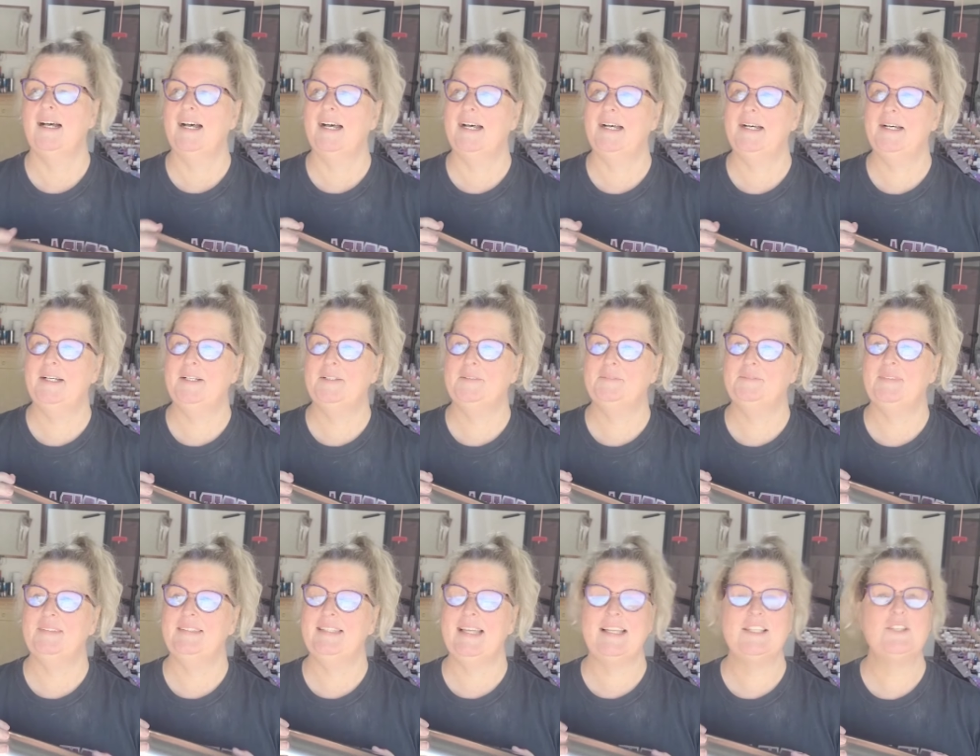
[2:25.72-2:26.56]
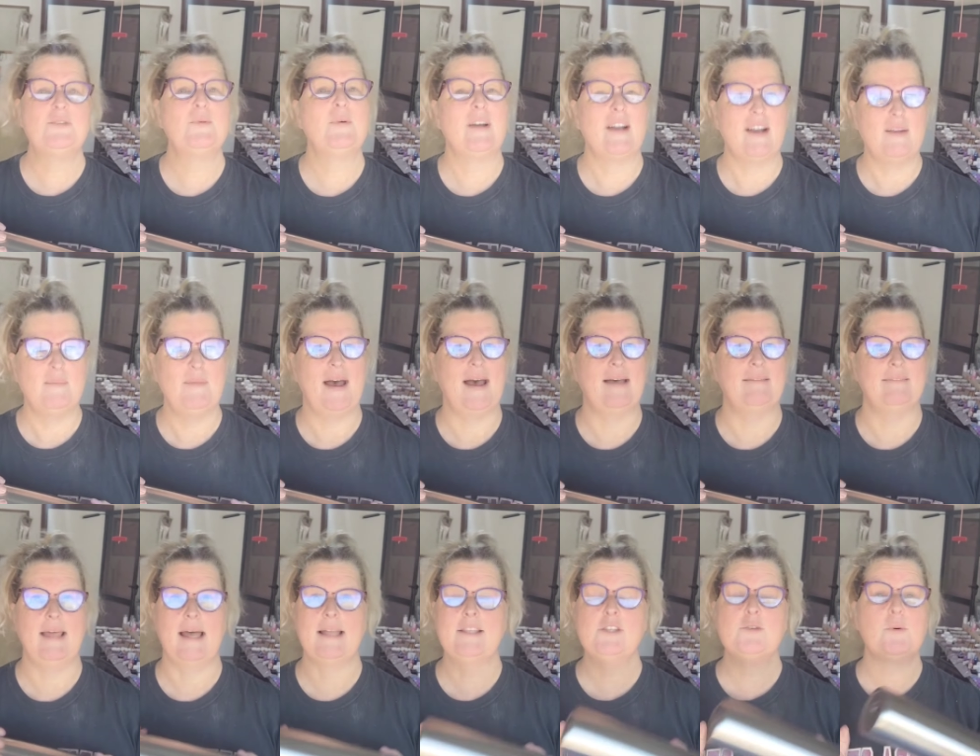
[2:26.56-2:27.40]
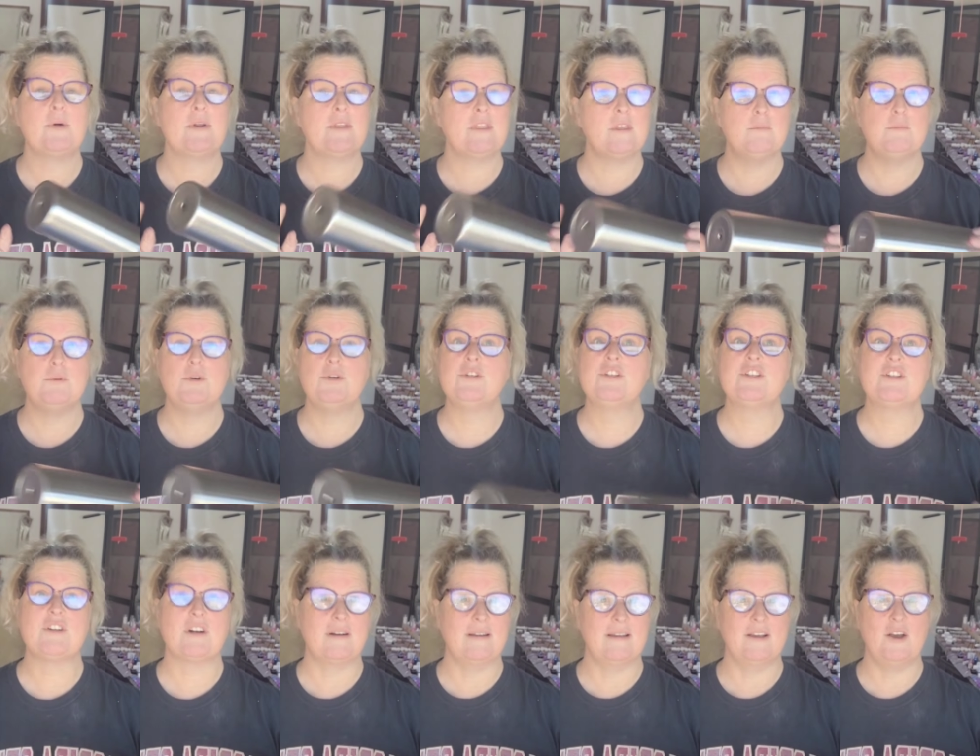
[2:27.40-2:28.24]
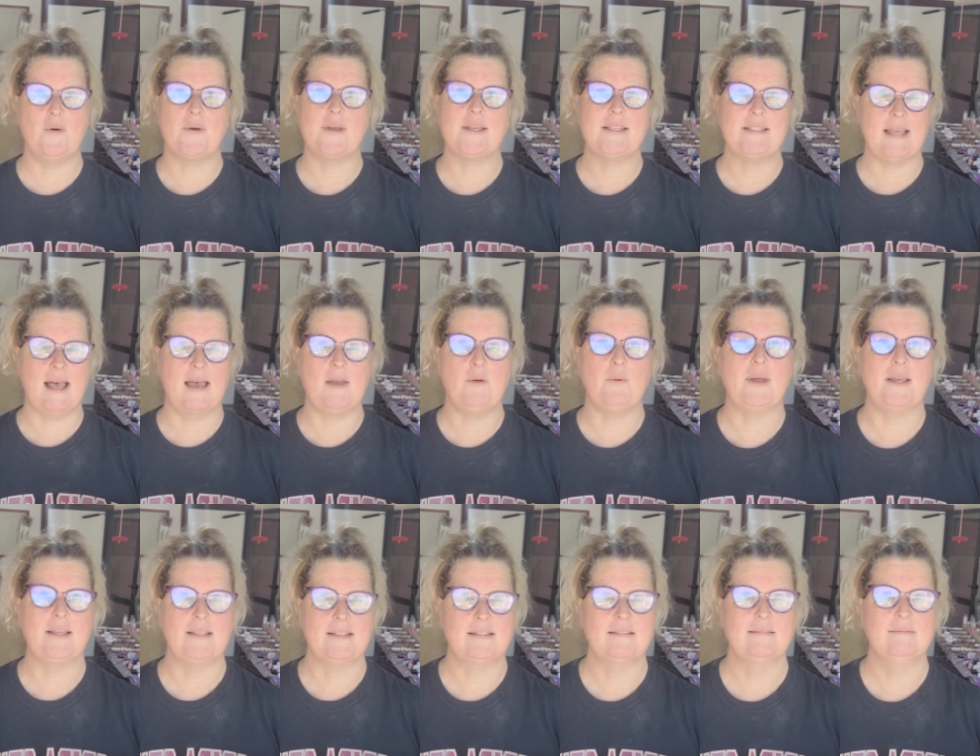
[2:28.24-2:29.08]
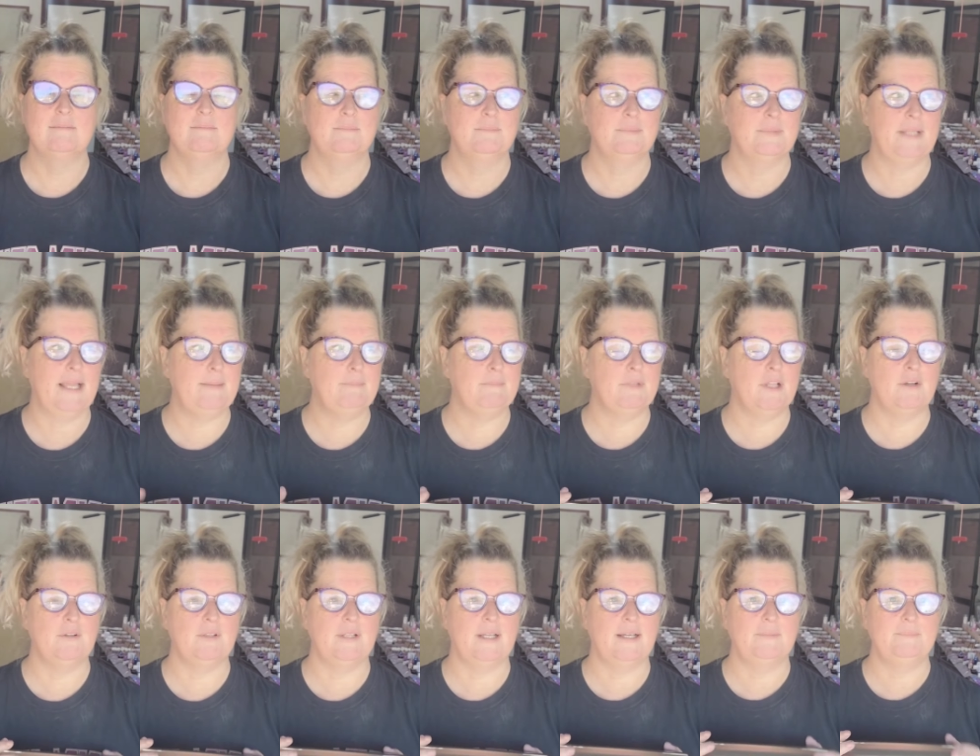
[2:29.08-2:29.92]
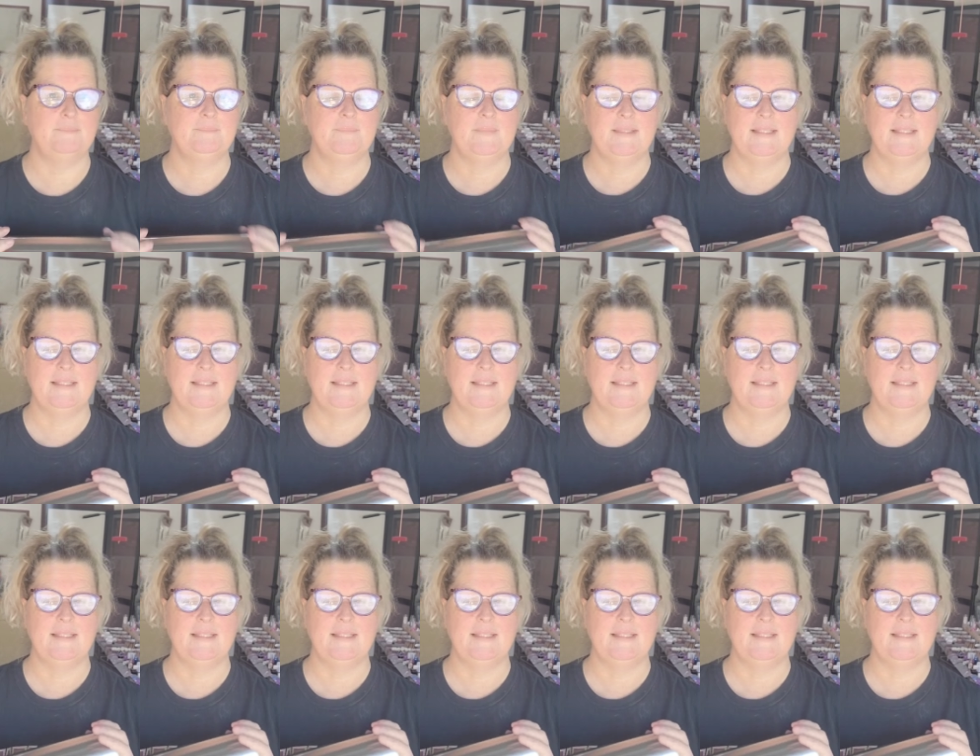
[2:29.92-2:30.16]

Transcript: That's where I'm at. That's where the mood started going sideways. Blame Lola.